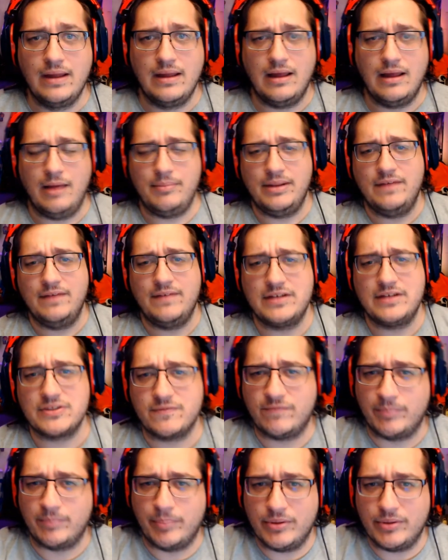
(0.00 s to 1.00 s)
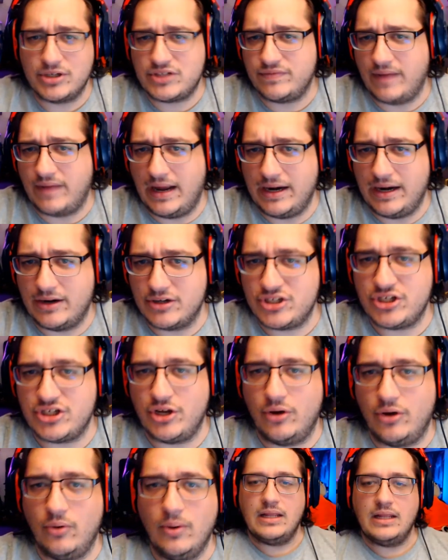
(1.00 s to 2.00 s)
I believe has burst fire,
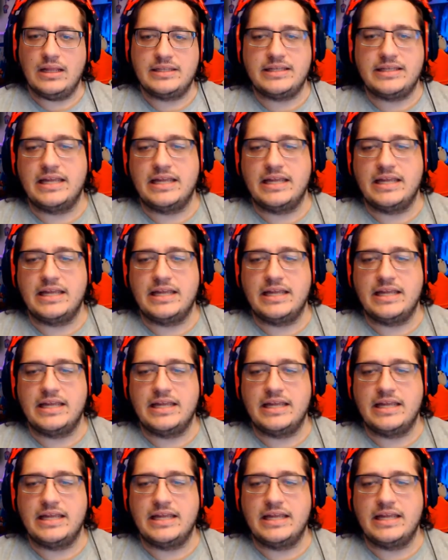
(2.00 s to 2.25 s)
so it,